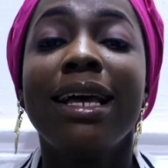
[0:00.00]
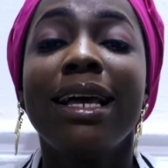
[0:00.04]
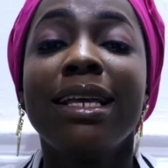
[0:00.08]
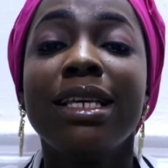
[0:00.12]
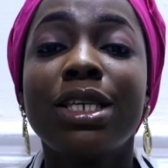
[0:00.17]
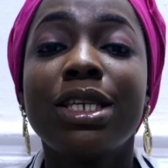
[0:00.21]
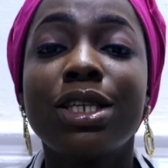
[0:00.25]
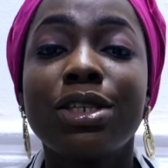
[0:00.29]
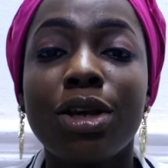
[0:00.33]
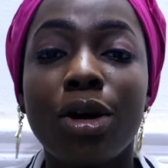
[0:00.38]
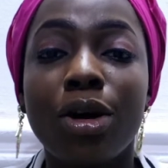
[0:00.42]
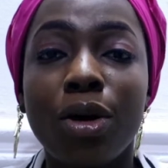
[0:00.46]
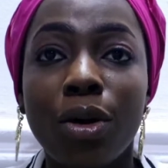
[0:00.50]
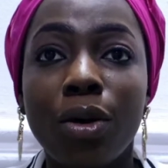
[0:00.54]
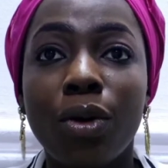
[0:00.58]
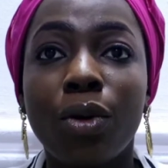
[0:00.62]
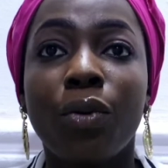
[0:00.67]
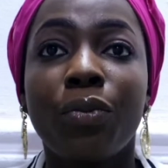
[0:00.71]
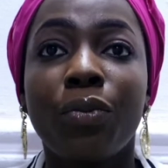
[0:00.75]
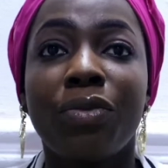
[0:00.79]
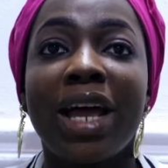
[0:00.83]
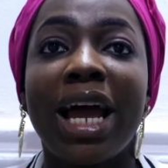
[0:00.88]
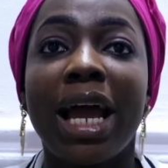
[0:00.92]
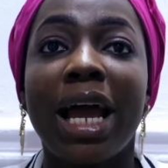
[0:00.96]

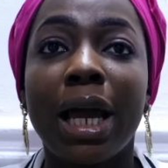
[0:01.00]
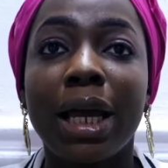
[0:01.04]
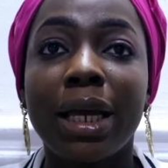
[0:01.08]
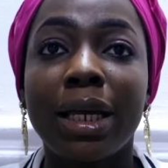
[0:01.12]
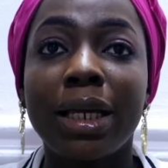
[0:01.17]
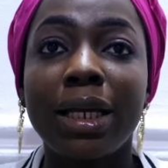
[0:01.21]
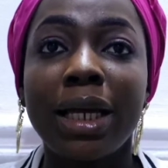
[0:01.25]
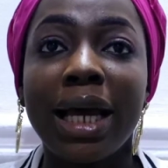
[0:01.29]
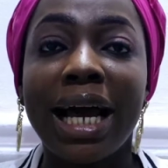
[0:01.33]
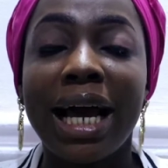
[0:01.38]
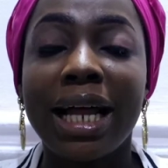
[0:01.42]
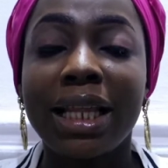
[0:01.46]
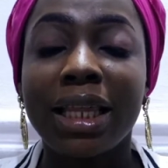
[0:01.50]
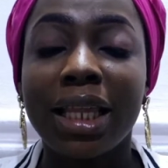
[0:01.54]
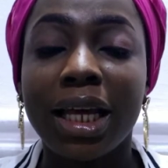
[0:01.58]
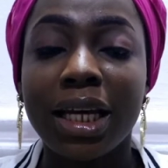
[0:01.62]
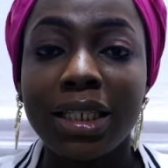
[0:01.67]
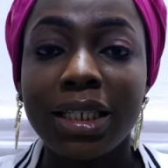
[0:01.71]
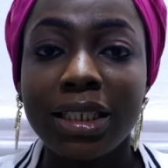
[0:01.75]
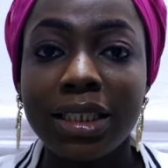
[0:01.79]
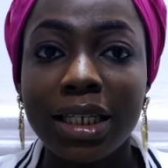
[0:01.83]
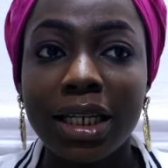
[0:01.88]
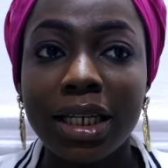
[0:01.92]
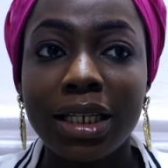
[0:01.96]
So I
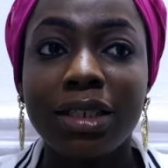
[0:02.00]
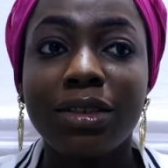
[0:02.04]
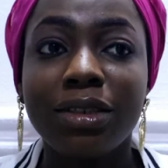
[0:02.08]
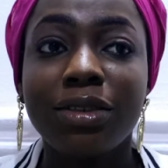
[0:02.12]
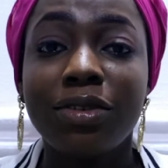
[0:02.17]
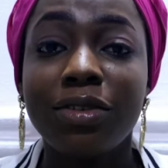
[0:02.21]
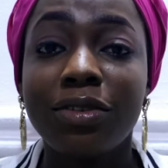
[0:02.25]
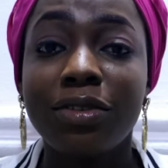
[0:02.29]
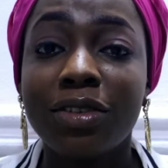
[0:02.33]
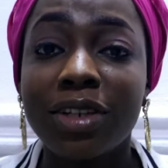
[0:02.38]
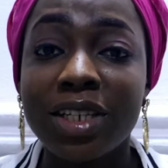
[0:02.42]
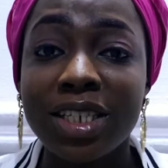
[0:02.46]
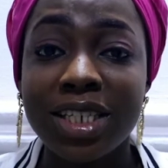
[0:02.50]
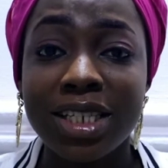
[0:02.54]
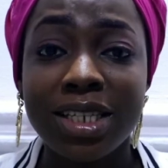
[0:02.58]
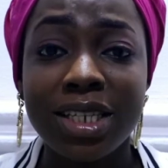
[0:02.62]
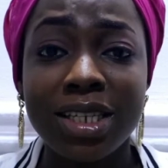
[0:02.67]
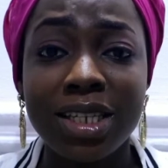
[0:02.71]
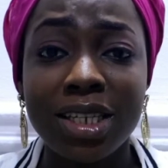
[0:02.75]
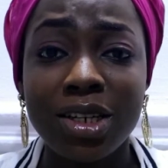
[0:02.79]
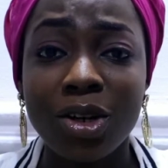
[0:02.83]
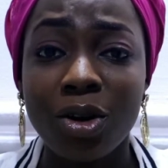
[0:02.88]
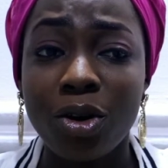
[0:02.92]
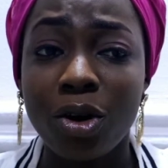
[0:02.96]
attended First
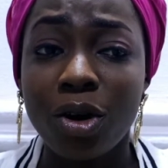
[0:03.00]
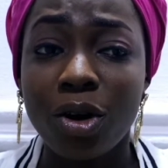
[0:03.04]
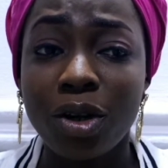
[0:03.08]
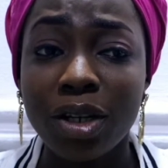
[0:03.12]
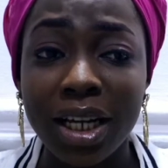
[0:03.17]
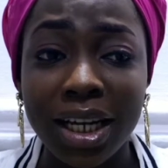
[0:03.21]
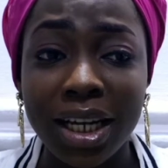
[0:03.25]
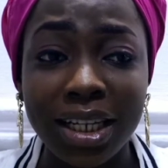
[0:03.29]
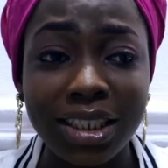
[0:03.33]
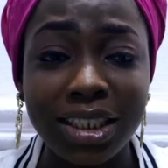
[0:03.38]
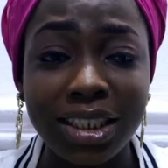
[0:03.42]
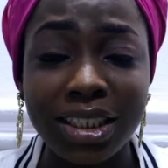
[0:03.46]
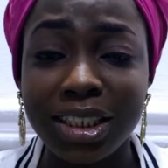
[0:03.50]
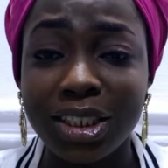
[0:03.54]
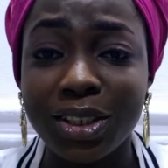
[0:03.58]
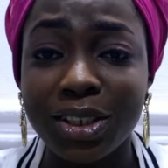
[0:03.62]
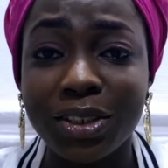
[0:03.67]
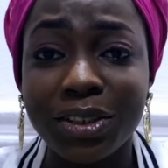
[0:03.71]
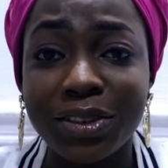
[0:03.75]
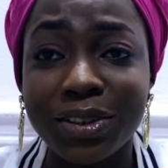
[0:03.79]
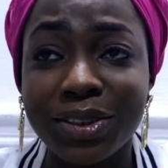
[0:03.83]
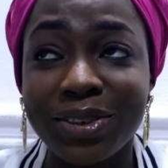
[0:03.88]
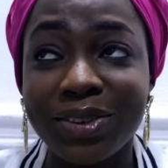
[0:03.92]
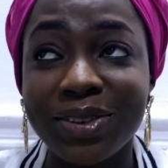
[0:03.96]
Citizen College
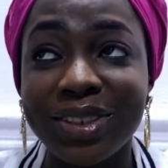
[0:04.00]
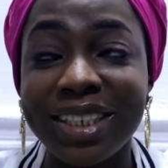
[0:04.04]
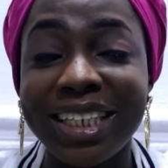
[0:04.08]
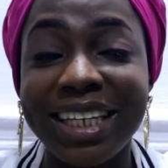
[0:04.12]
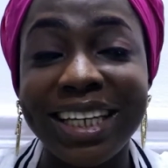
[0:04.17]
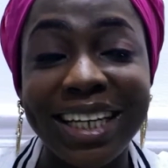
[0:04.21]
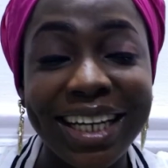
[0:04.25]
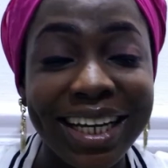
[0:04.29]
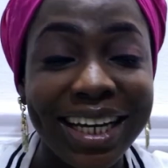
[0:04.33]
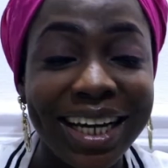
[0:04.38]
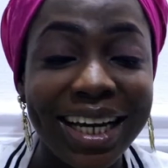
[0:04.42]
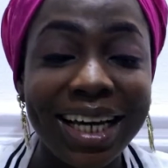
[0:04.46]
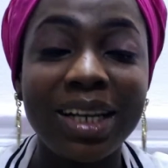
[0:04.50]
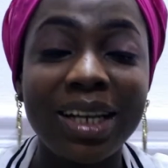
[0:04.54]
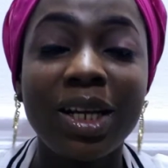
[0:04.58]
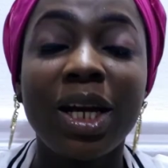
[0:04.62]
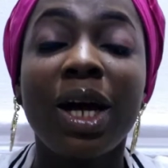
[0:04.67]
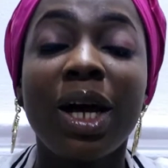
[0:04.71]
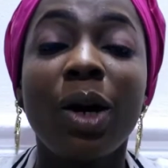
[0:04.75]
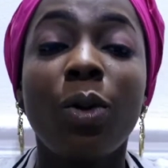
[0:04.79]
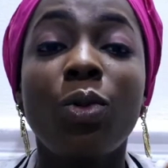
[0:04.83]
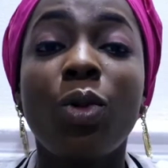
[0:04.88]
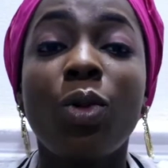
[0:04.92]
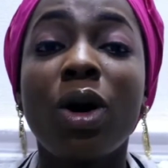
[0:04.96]
Ikorodu. Yeah,
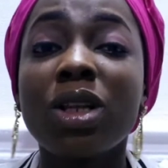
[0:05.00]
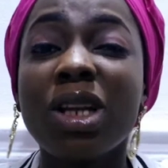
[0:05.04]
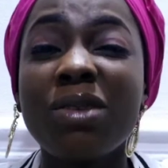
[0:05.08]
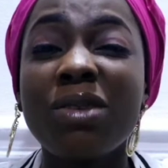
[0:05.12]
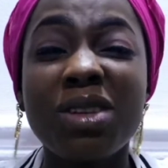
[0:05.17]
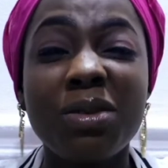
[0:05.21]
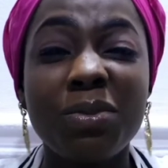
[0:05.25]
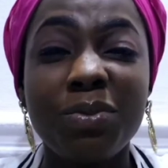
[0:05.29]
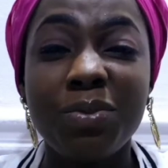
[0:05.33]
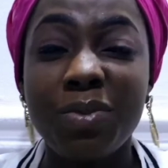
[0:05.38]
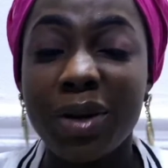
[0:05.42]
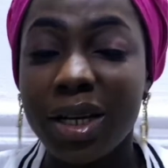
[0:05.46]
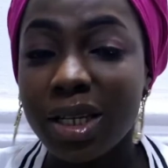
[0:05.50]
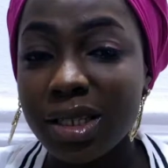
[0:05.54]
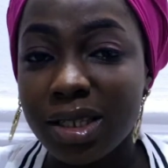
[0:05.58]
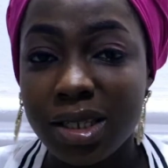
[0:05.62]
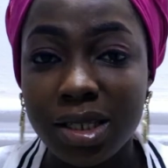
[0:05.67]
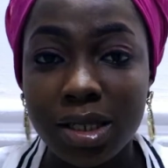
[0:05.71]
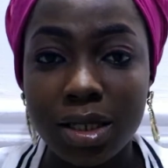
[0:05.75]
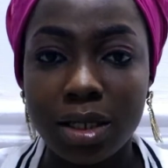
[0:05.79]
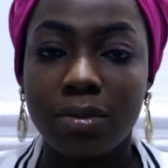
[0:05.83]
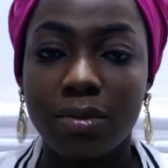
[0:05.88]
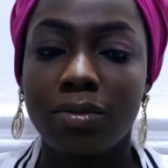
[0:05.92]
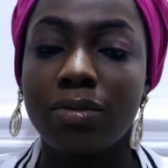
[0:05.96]
one of the
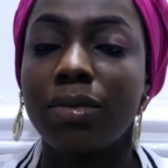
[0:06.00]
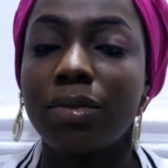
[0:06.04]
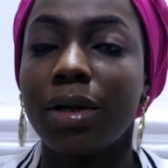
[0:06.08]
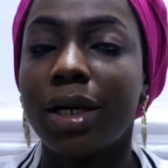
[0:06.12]
best,